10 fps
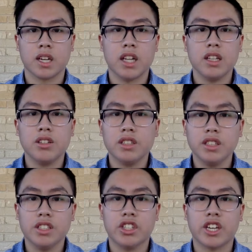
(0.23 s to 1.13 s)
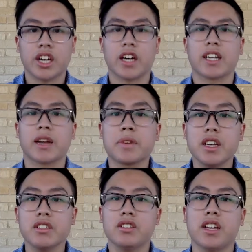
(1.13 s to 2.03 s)
Hello, this is Jehan and I'm
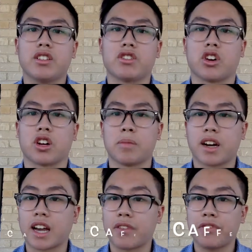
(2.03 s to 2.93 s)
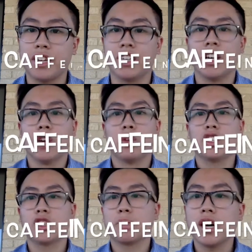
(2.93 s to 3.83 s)
here today to talk about caffeine, which
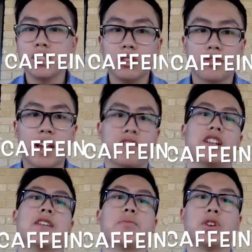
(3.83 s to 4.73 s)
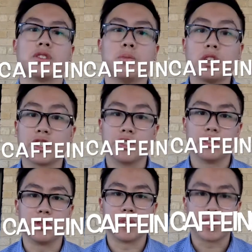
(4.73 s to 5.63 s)
is a personal favorite and important molecule
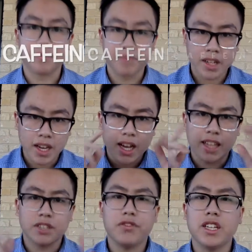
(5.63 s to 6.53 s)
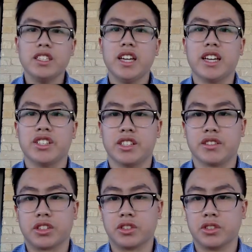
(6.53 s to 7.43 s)
to me. As a first-year
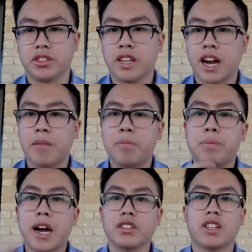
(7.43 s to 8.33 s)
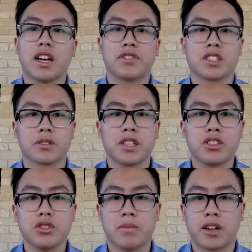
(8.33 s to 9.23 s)
engineering student, I'm bound to have a
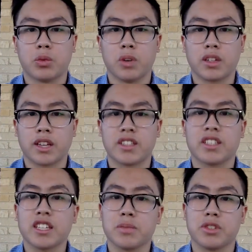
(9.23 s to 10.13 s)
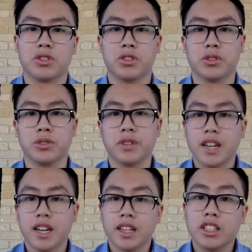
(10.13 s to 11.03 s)
substantial amount of work and assessments to do.
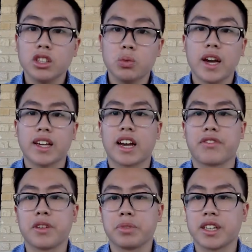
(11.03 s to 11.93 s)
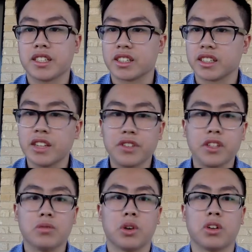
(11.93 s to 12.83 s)
This is where caffeine plays a
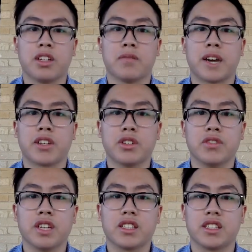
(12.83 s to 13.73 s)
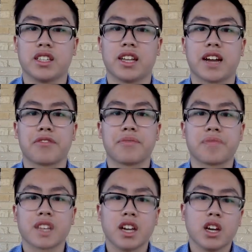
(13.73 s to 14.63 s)
significant role in my university life.
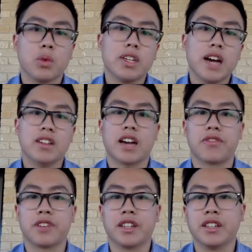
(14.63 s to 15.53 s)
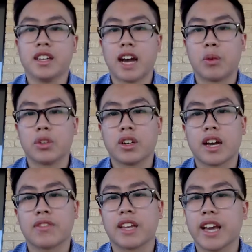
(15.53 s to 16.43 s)
Without caffeine, I would not
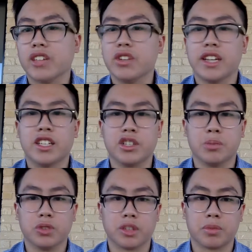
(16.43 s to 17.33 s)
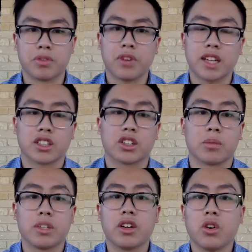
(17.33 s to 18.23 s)
have the extra energy boost it provides to
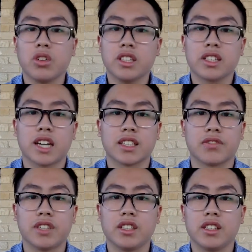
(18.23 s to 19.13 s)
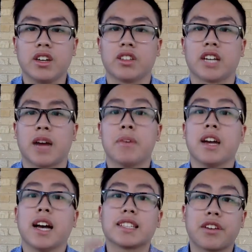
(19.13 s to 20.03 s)
complete all these tasks efficiently on time,
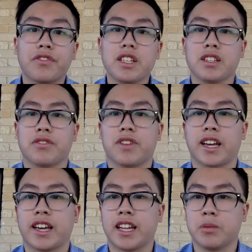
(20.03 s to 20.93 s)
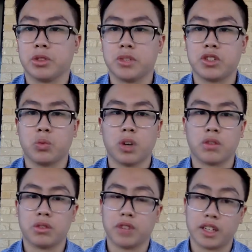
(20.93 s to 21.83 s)
as caffeine's effect enables me to
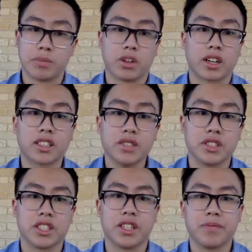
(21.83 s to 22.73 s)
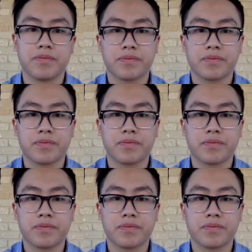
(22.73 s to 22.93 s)
work with greater productivity.